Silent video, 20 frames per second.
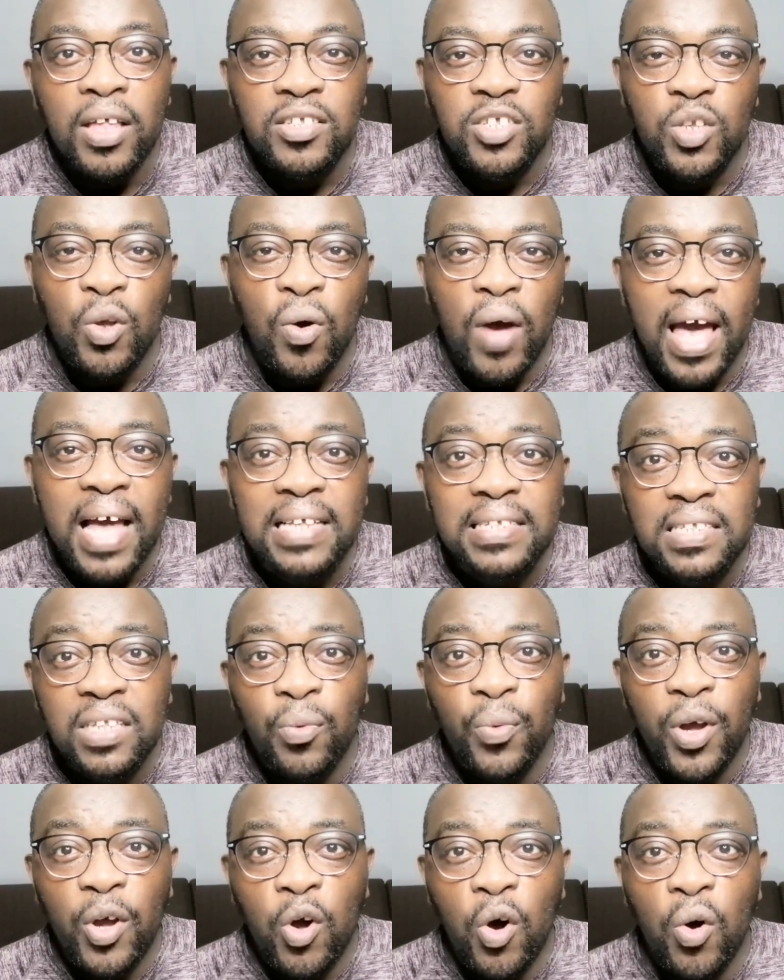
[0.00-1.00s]
So as
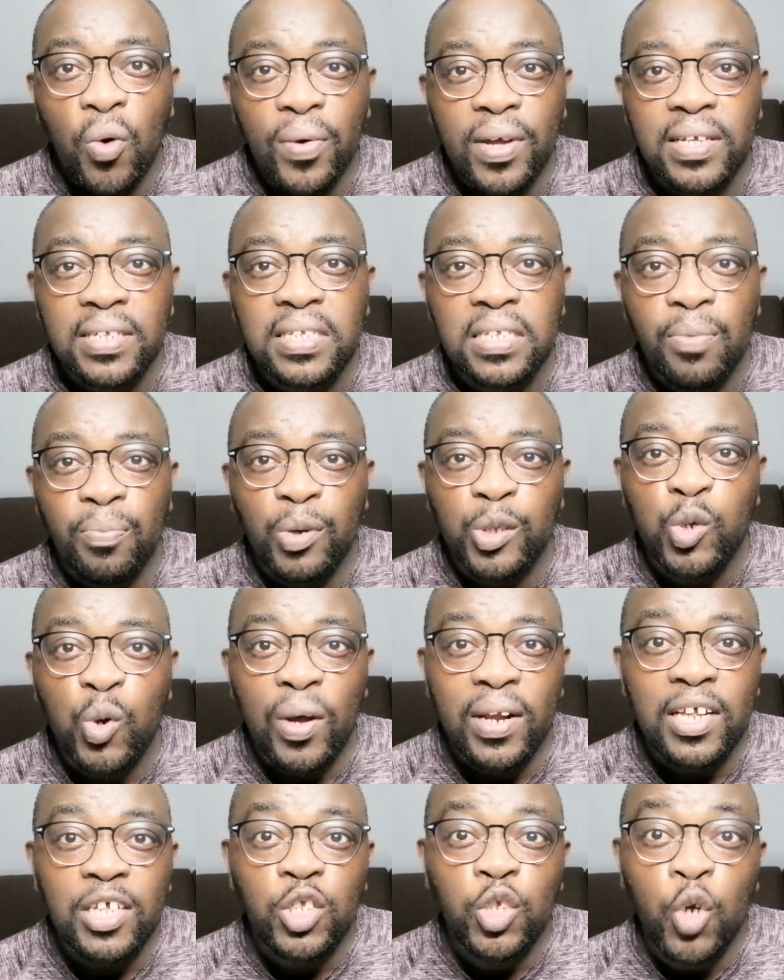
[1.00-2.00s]
they were going, Sipho
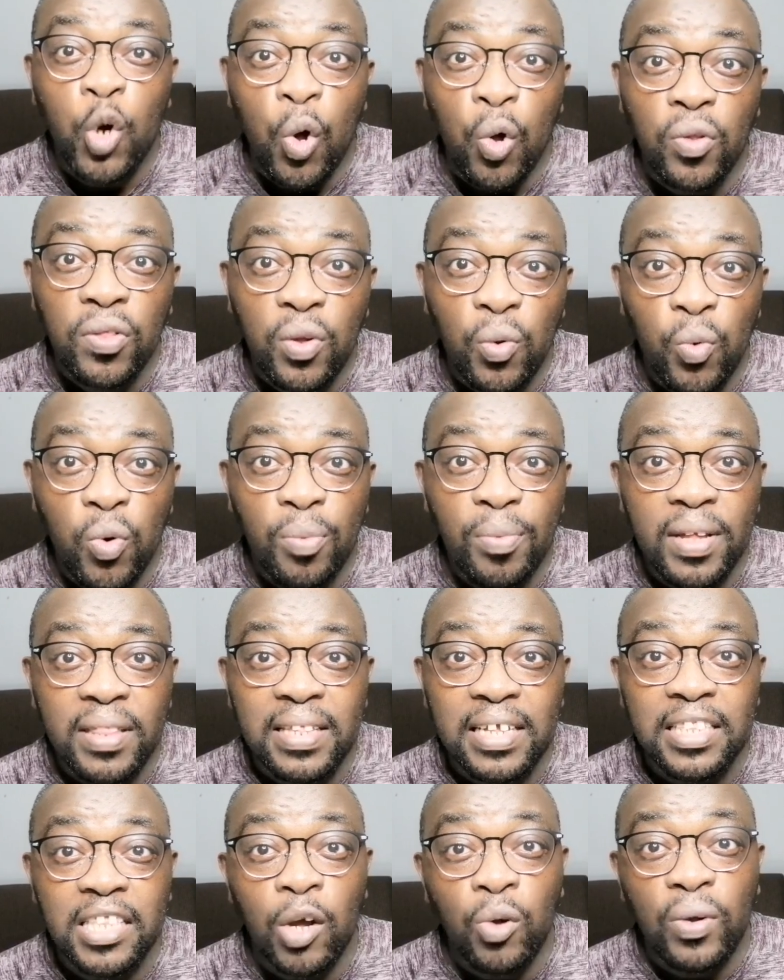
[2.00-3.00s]
Thwala told the
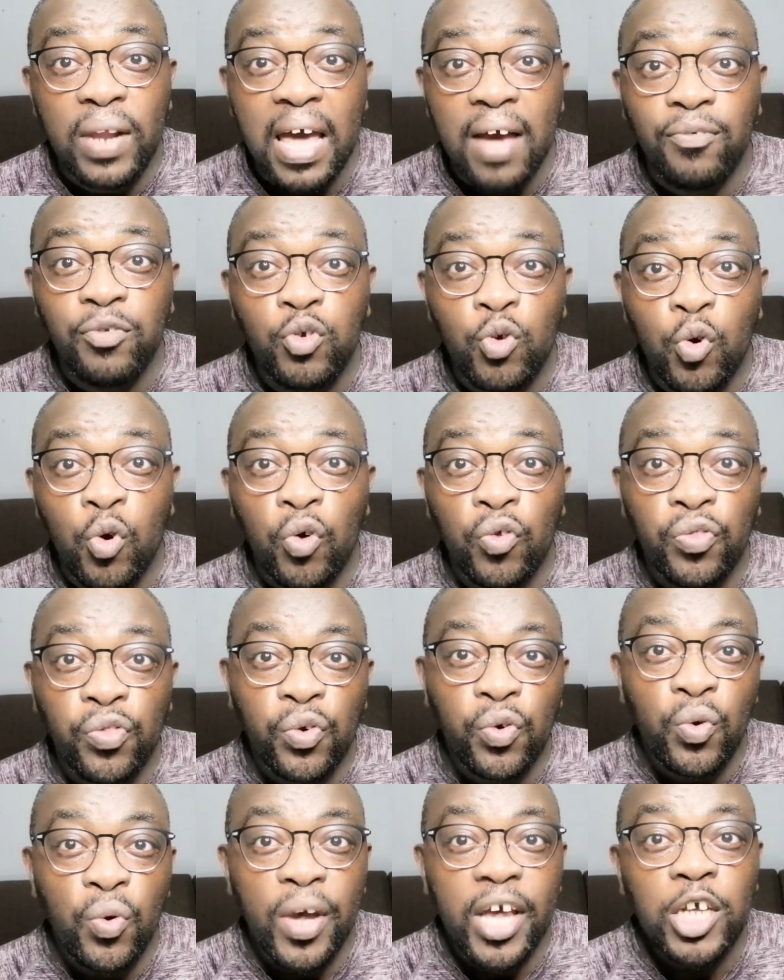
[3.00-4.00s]
woman that they would have to go
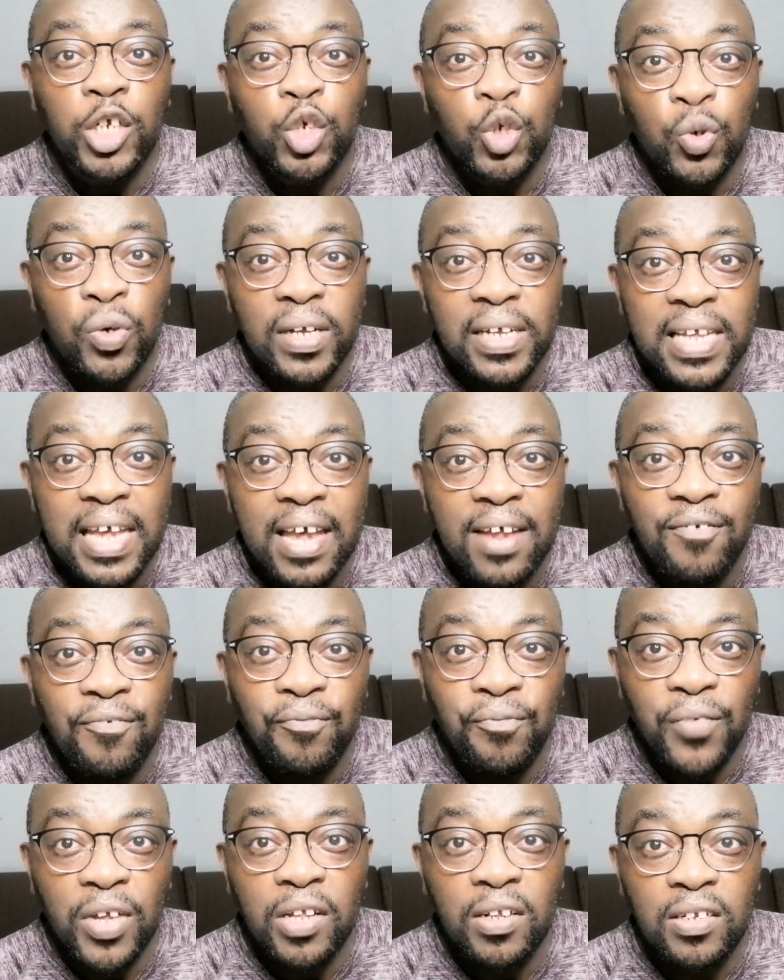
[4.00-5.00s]
through a sugarcane
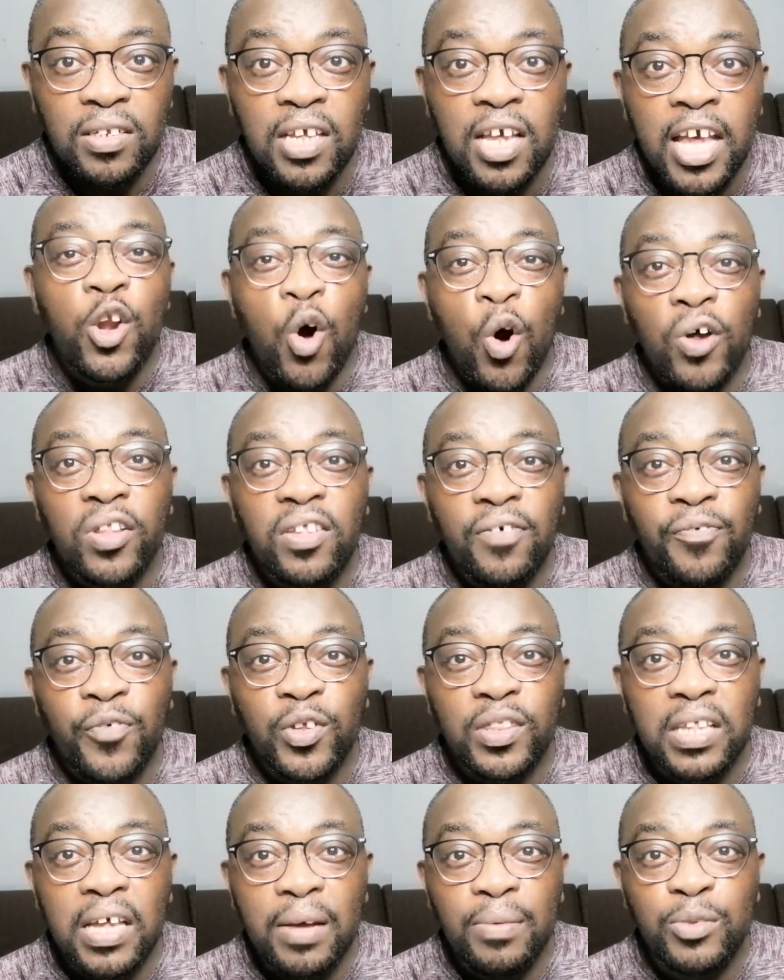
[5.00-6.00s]
field in order
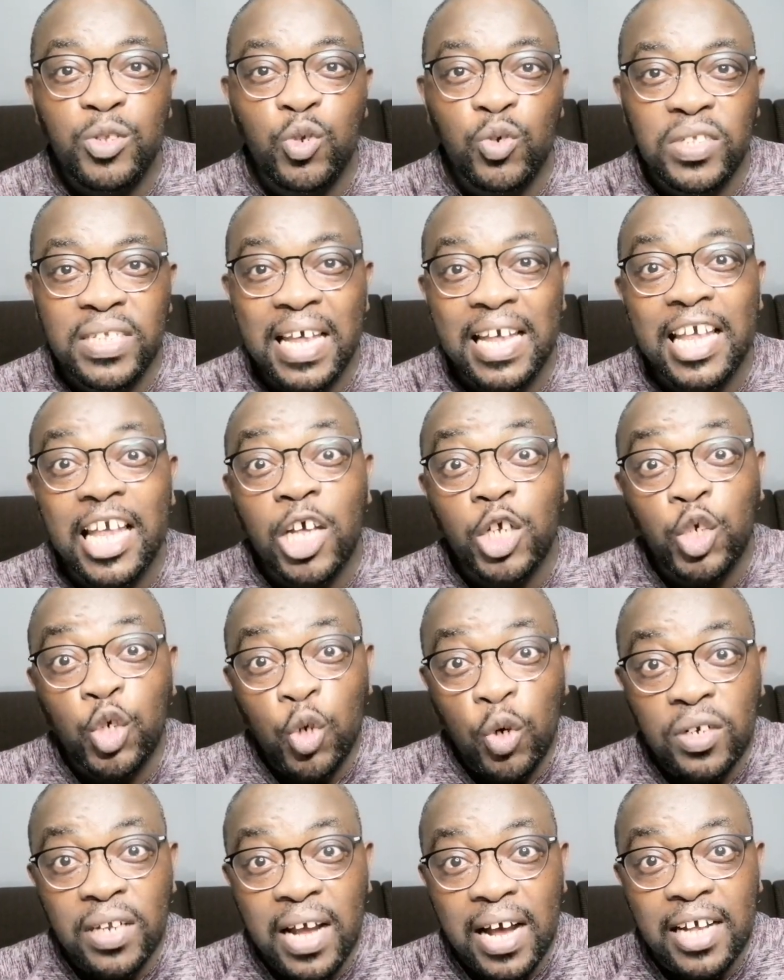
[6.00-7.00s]
for them to take a
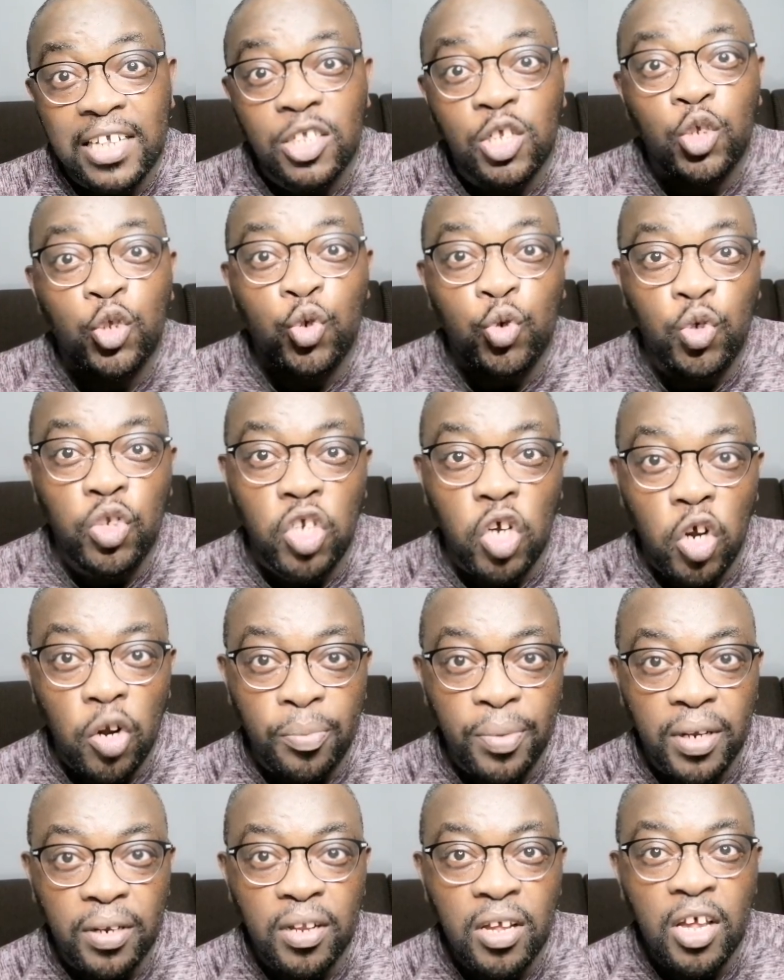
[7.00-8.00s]
shortcut to
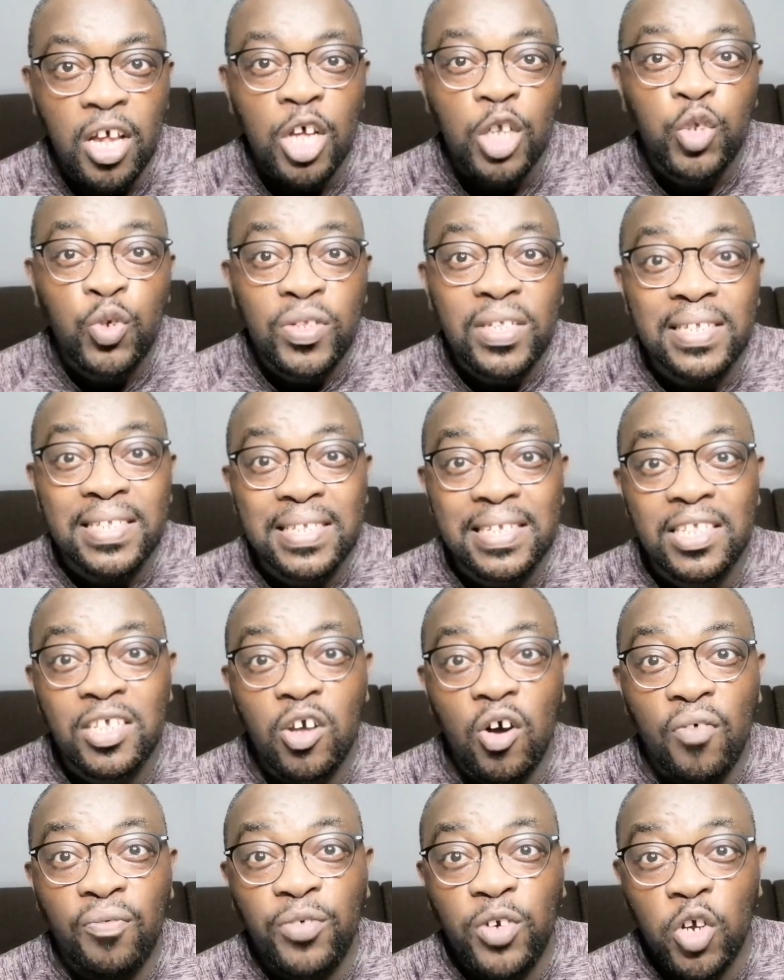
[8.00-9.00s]
Durban, to the
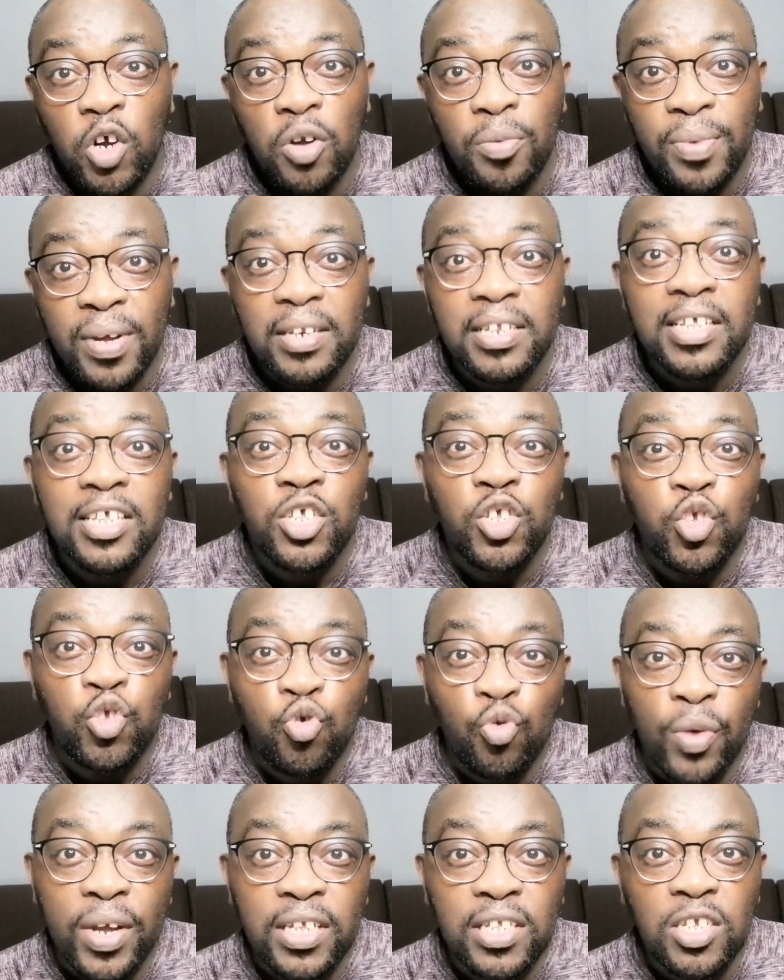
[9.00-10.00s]
city of Durban,
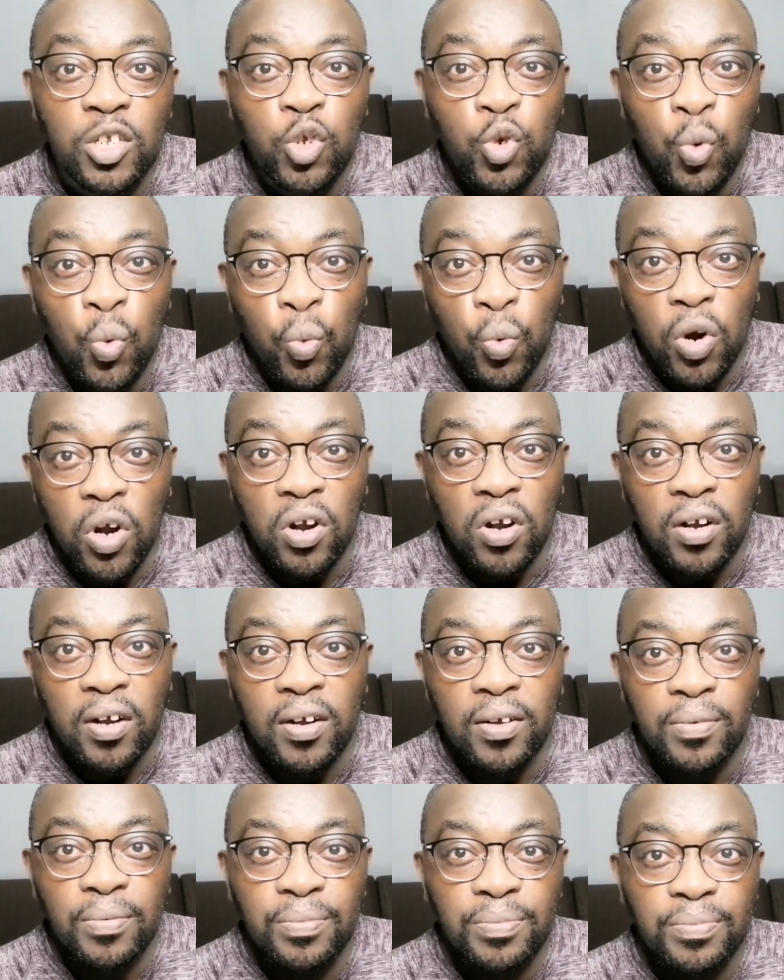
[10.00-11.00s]
straight to
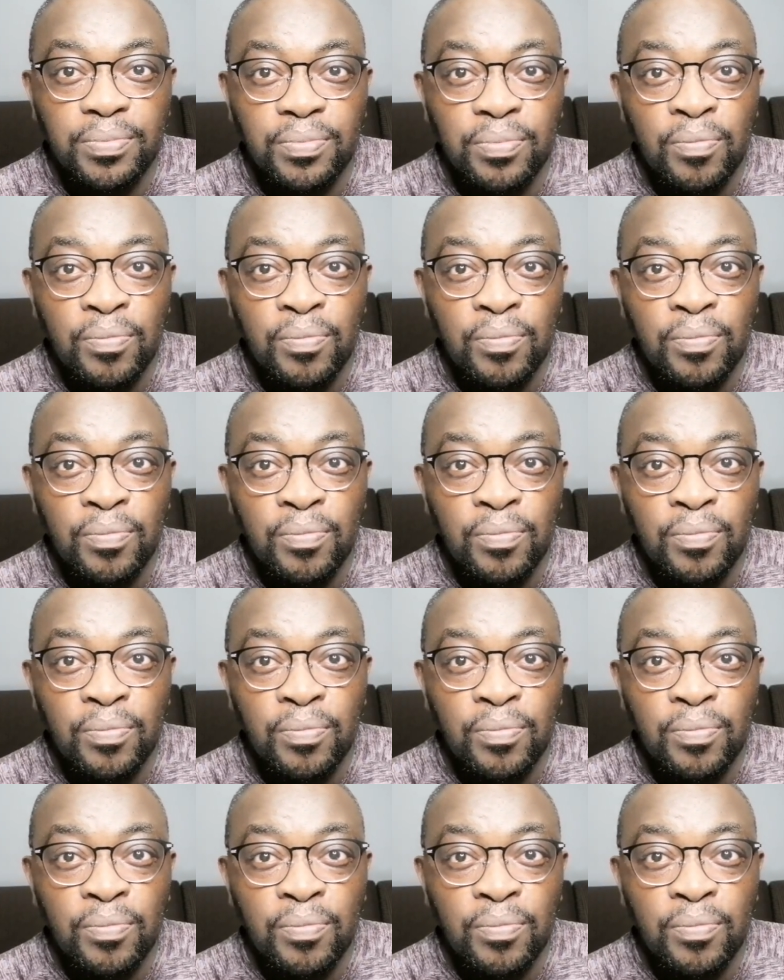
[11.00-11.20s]
work.